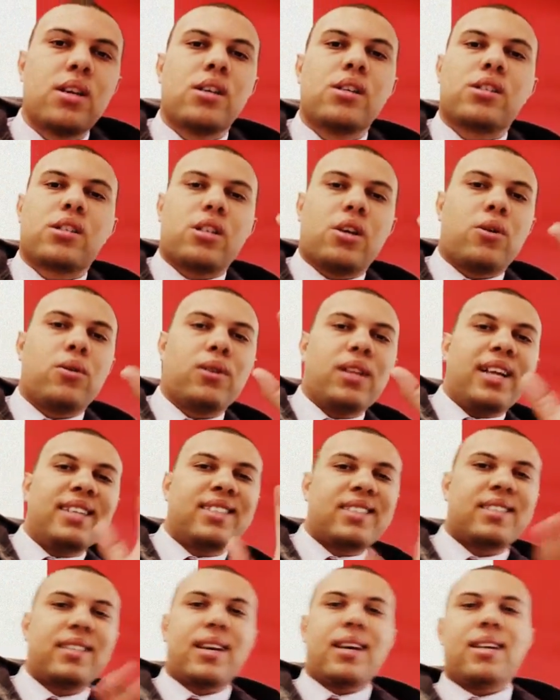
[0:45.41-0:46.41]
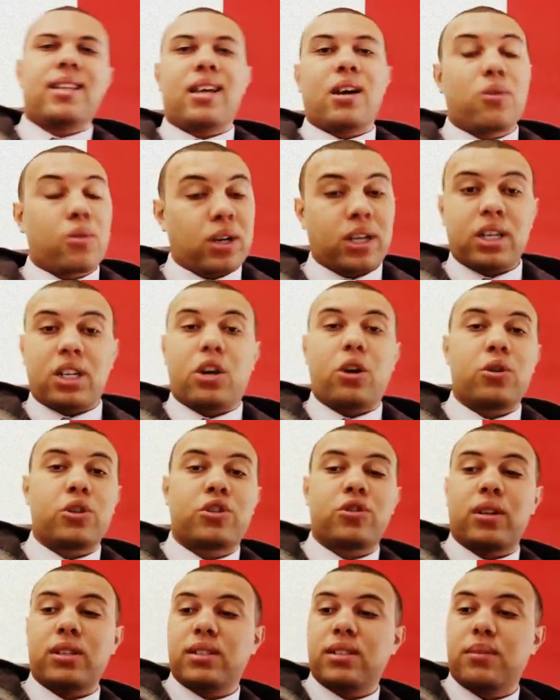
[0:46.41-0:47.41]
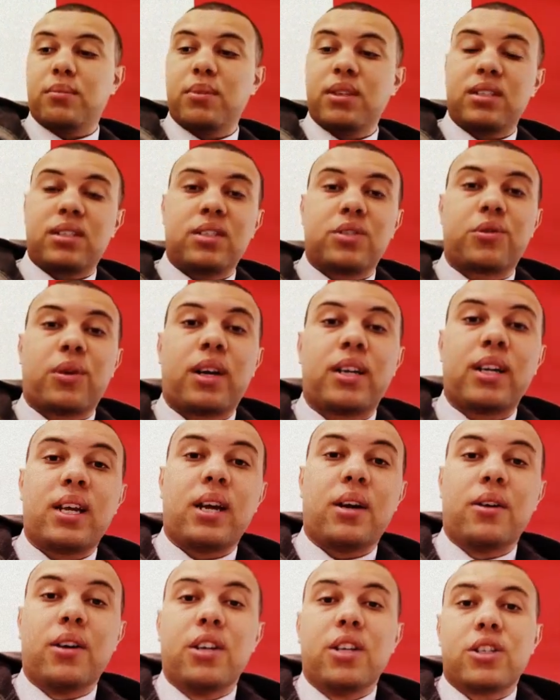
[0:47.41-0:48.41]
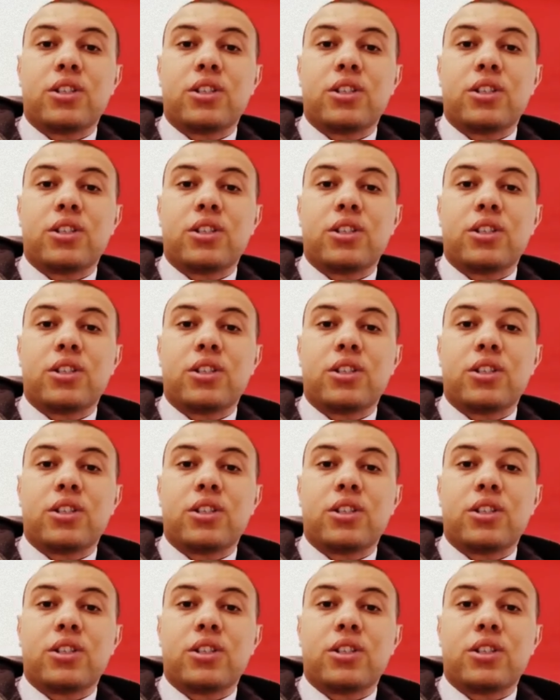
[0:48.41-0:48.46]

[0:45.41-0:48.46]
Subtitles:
So let's say that we're going to go straight to the business right now.